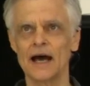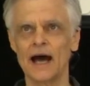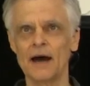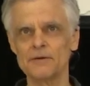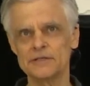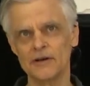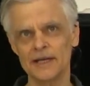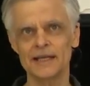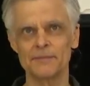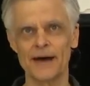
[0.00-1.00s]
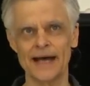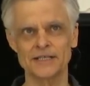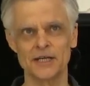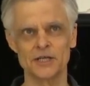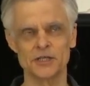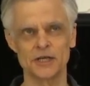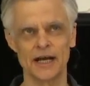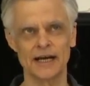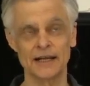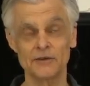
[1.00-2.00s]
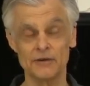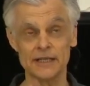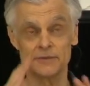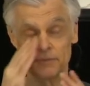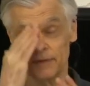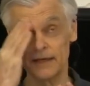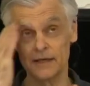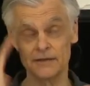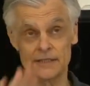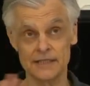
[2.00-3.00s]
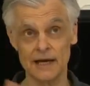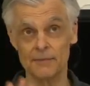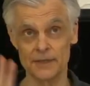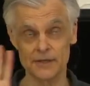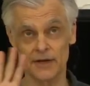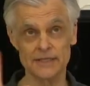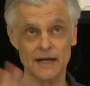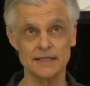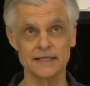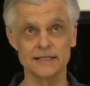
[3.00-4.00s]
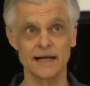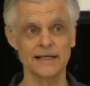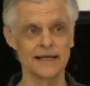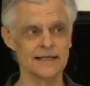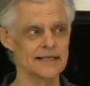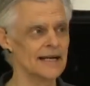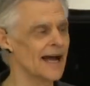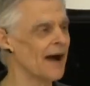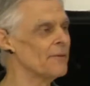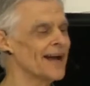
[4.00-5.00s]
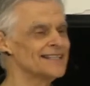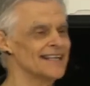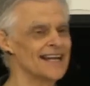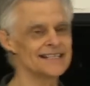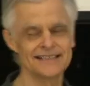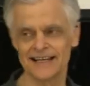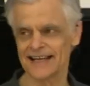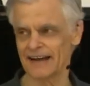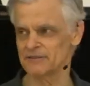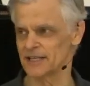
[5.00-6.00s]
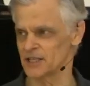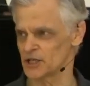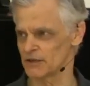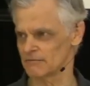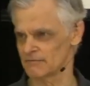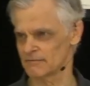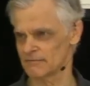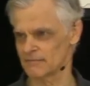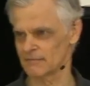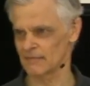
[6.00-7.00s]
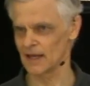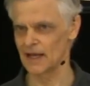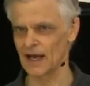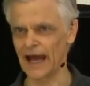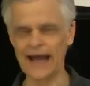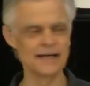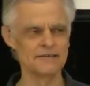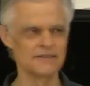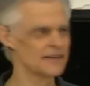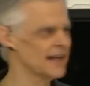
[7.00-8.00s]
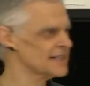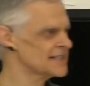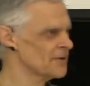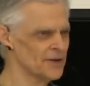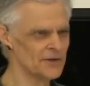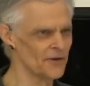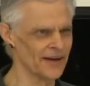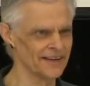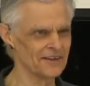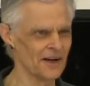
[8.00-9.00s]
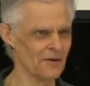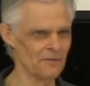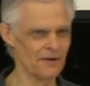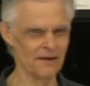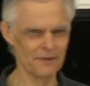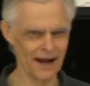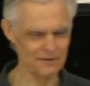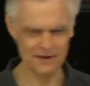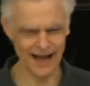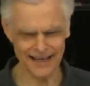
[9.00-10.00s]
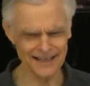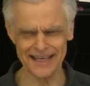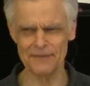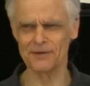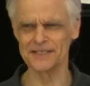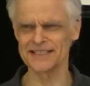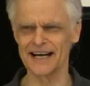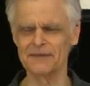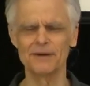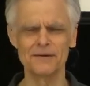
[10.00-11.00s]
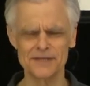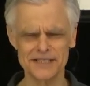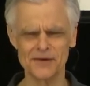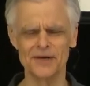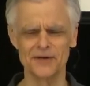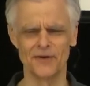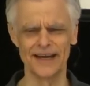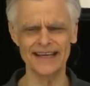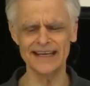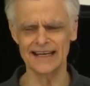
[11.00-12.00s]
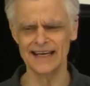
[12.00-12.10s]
I was looking at the passage and I thought this would make a good sermon, so I started studying it, and we had an internet outage. And that's so annoying, you know. Uh, but I, I could keep on studying, but it was so annoying.